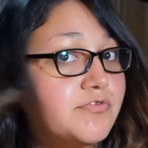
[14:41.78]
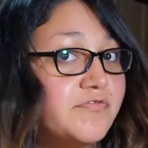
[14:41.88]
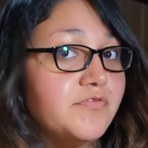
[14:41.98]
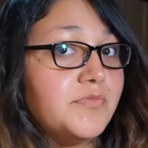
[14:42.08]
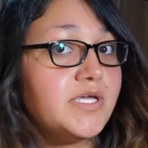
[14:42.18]

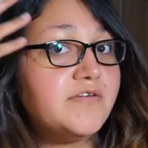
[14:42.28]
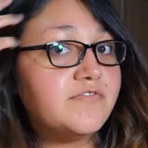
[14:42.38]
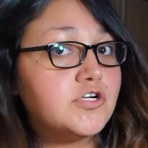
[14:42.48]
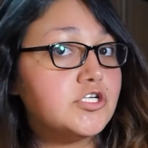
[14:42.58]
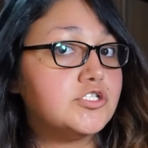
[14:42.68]
for me
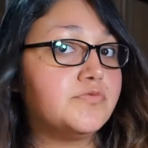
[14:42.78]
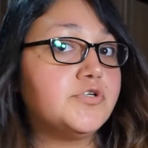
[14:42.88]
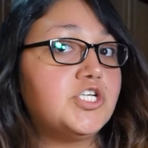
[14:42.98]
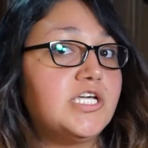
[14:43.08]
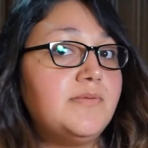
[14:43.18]
for
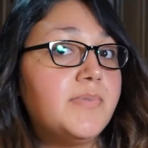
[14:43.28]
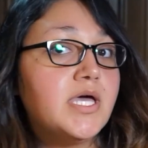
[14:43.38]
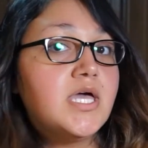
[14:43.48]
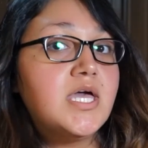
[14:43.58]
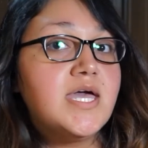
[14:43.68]
super cheap.
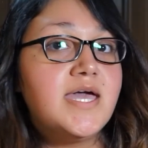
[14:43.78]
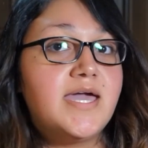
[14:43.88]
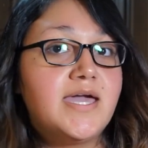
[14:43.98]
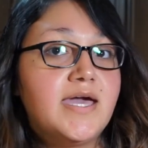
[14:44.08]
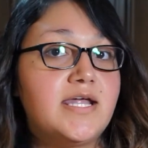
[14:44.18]

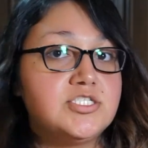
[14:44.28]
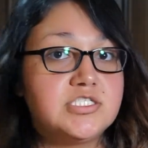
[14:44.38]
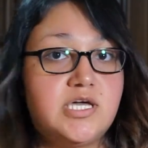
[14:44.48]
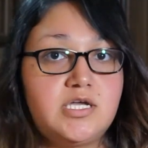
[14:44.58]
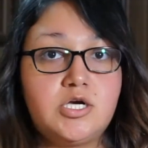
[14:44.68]
And I
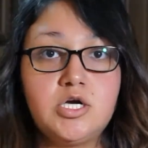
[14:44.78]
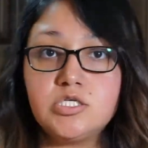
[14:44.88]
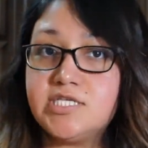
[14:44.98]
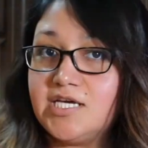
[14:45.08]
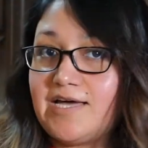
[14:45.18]
just kind of
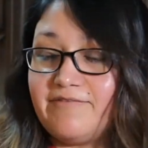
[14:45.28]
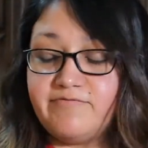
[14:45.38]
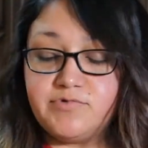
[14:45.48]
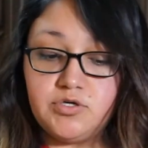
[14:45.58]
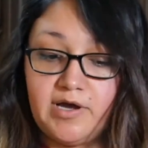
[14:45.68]
curled it.
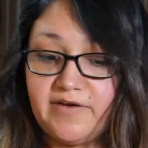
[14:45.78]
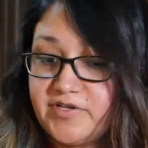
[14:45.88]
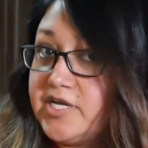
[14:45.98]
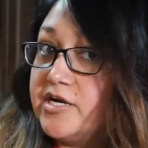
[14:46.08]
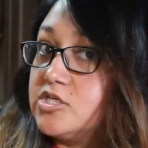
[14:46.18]
I don't have
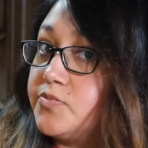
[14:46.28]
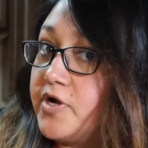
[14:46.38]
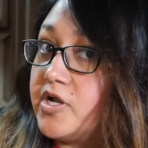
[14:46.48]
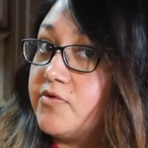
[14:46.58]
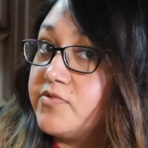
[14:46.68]
any hairspray
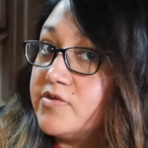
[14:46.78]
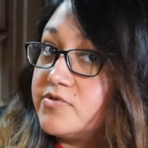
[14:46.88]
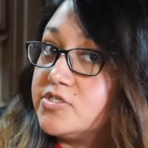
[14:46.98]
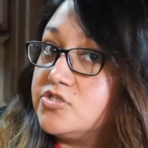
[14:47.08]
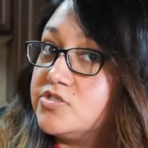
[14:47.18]
on. I really
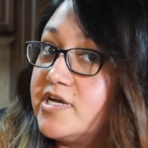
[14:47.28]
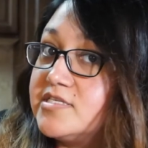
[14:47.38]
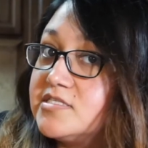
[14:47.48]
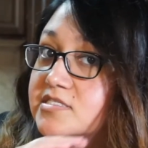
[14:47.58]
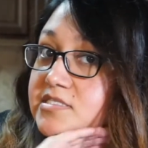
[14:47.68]
wanted you
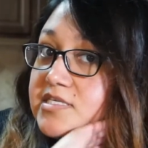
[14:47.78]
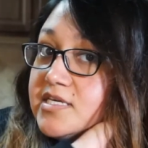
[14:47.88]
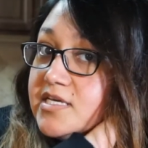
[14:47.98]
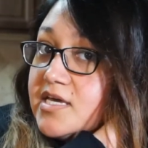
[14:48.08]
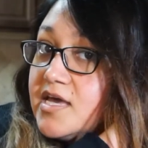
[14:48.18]
guys to
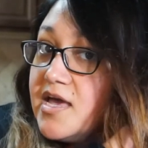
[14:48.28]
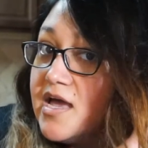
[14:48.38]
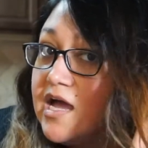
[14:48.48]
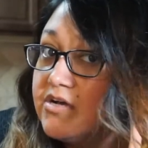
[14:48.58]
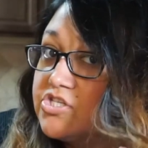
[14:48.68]
see
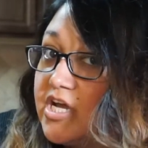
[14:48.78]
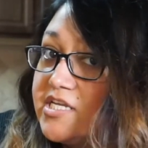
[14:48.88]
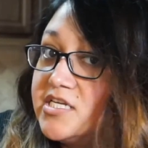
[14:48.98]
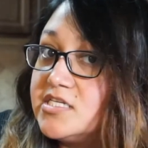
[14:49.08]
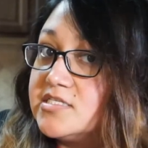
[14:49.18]
how
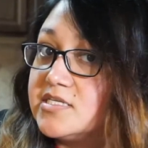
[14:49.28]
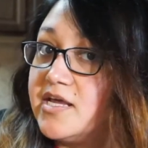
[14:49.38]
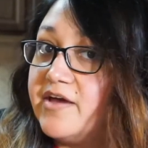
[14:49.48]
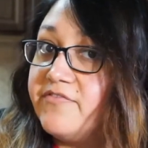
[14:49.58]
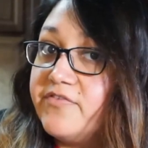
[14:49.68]
shiny it is and
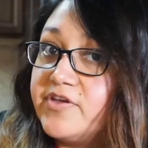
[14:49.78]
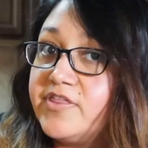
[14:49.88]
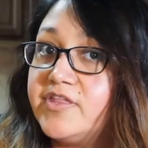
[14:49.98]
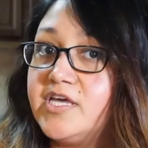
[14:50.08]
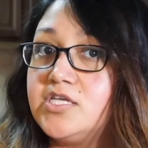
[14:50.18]

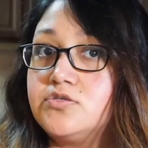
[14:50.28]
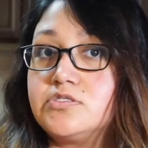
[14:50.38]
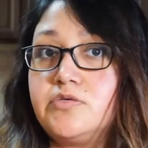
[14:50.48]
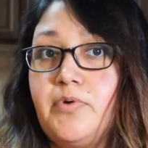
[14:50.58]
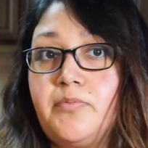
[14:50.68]
everything.
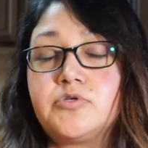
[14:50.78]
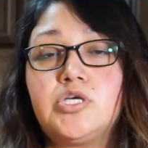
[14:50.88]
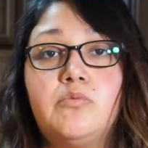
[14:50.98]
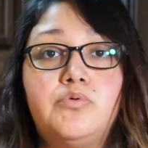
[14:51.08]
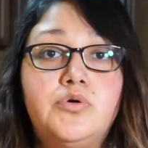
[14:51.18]
Use the purple
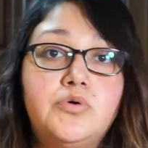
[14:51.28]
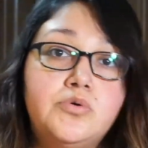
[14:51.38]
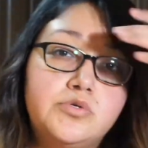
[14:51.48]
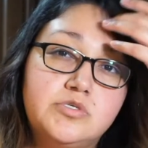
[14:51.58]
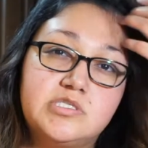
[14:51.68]

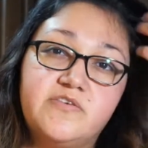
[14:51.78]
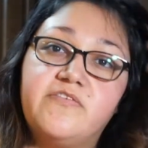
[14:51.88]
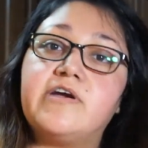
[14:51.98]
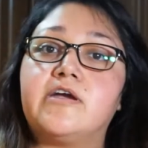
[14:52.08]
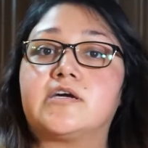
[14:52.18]
shampoo, use the
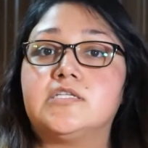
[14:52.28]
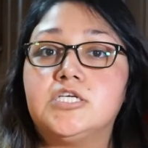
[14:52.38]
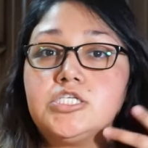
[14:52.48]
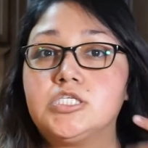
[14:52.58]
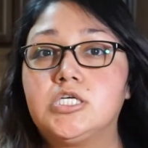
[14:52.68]
Feria
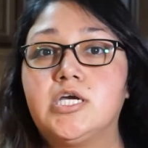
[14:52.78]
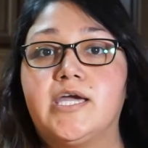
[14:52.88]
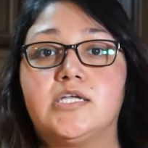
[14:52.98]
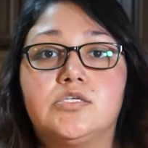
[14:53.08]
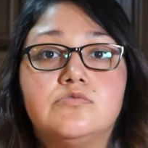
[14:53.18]
conditioner,
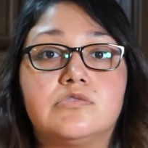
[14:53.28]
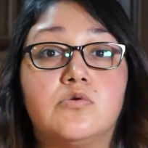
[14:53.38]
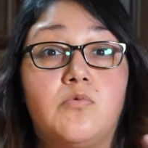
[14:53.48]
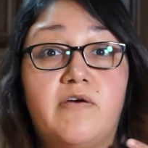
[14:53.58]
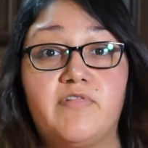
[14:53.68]
and use the
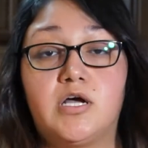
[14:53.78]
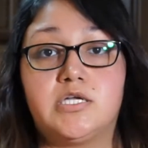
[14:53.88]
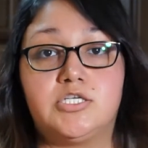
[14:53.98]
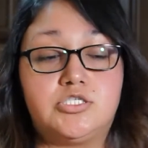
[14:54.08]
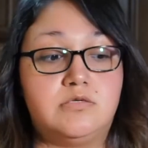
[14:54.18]
Revlon
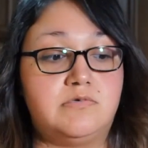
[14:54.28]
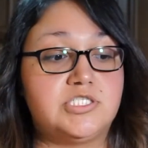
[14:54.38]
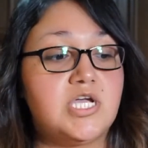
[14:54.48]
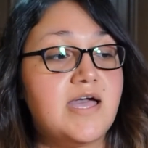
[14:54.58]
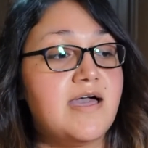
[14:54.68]
conditioner,
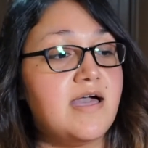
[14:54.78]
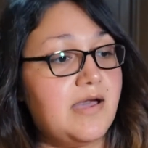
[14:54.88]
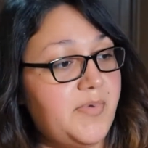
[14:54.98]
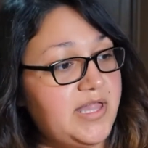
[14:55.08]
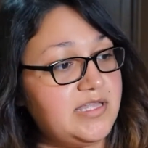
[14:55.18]
which
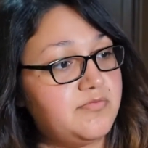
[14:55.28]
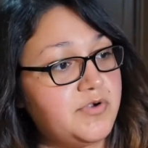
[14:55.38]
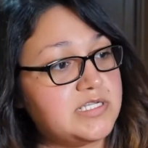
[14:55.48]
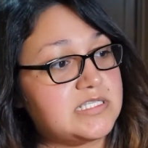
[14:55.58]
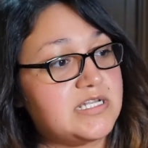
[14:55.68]
I'm highly
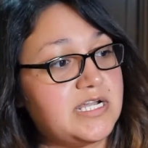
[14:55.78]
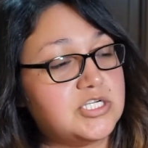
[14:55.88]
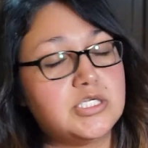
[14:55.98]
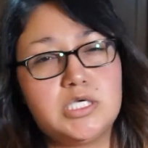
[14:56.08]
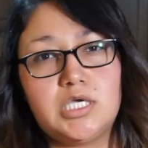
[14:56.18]
impressed. It
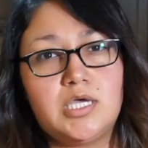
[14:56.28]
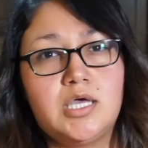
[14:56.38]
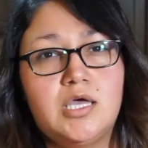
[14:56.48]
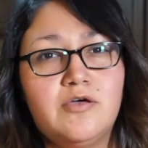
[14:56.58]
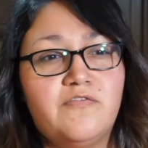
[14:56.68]
actually
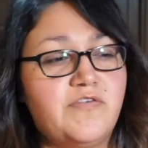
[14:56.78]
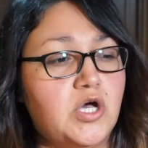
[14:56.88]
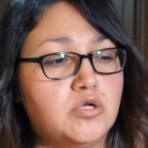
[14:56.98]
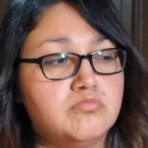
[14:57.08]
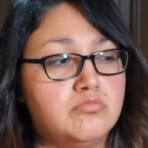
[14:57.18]

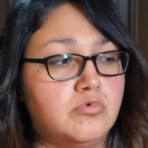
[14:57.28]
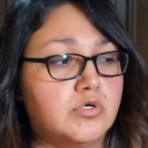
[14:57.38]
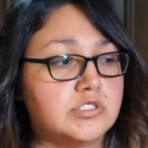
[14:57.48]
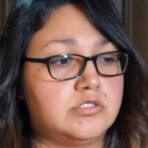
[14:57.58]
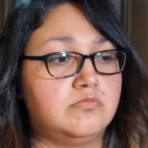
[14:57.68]
felt
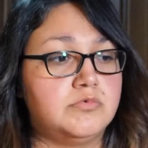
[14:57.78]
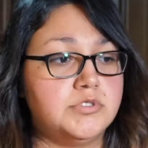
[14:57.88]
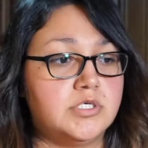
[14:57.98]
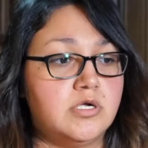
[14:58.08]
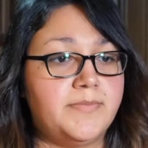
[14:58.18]
more
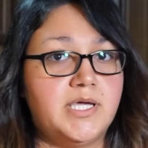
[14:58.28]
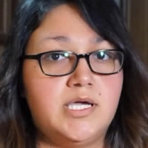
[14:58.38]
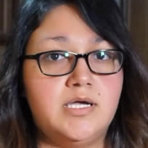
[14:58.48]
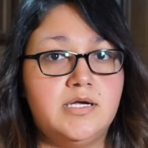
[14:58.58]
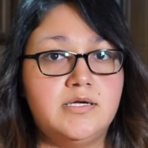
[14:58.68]
smoother on my
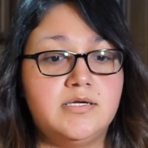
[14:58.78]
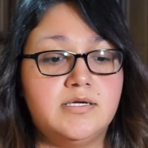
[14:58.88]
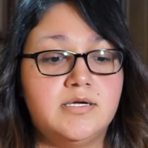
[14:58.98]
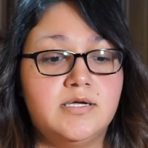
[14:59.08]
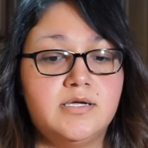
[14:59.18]
hair
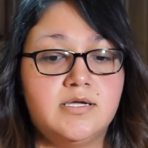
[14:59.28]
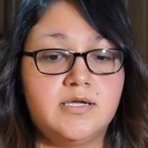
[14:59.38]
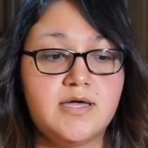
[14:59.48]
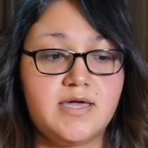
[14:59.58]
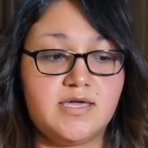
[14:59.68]

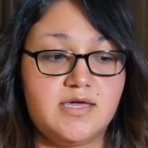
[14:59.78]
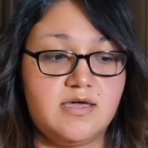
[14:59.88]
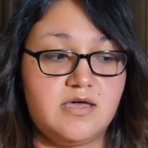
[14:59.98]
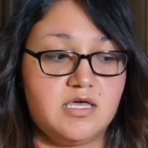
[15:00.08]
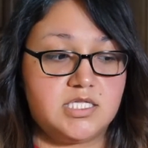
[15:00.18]

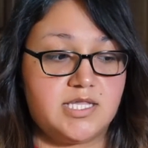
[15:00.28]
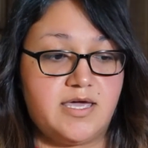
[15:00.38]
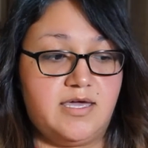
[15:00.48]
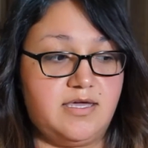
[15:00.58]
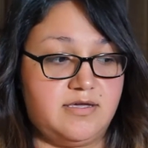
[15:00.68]
and
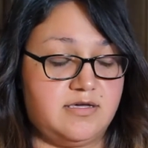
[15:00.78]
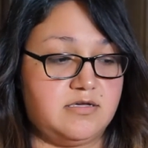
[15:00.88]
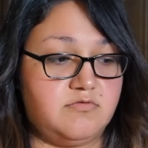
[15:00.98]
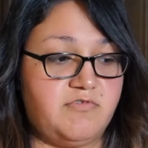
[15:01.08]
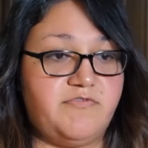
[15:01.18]
like
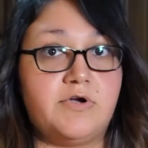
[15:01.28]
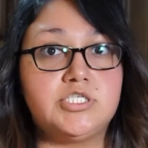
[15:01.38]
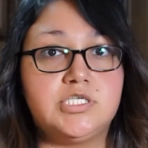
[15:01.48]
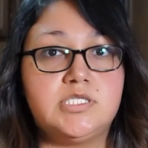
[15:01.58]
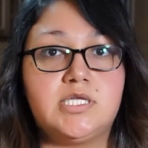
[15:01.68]

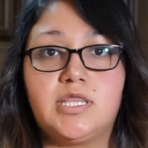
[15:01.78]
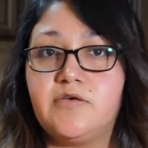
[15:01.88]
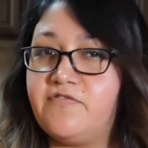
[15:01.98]
refreshing than the